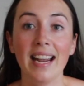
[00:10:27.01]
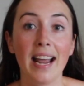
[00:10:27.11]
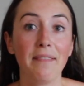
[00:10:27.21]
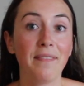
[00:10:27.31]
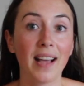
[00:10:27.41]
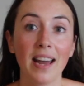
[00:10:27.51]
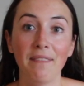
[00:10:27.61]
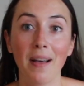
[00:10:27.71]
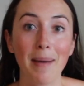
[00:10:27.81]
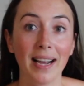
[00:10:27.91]
and I kind of
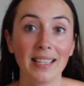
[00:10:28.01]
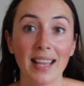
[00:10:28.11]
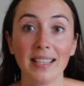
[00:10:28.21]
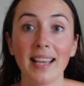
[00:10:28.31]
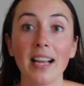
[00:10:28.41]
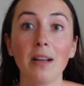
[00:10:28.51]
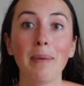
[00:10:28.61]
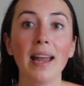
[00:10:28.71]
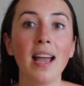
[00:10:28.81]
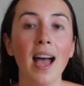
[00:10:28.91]
fell back into that cycle,
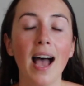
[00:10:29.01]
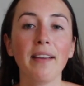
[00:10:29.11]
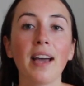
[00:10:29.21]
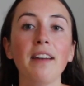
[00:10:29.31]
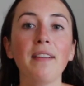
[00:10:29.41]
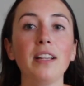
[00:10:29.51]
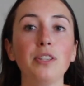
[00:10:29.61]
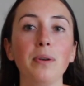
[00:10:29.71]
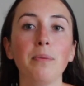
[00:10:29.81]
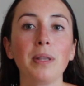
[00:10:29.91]
but I kind of fell
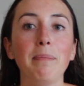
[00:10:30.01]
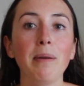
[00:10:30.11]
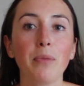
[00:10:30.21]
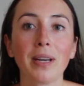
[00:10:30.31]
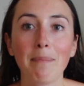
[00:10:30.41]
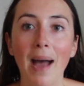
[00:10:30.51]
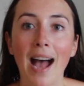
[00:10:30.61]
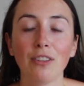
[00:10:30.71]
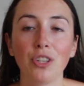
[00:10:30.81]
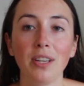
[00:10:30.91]
into it with a bit more
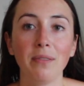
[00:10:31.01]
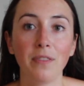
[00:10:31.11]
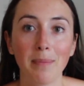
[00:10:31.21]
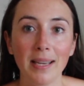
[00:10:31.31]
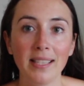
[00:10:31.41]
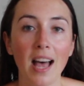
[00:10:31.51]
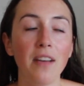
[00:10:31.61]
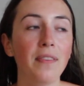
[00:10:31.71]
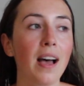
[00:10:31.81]
compassion for myself.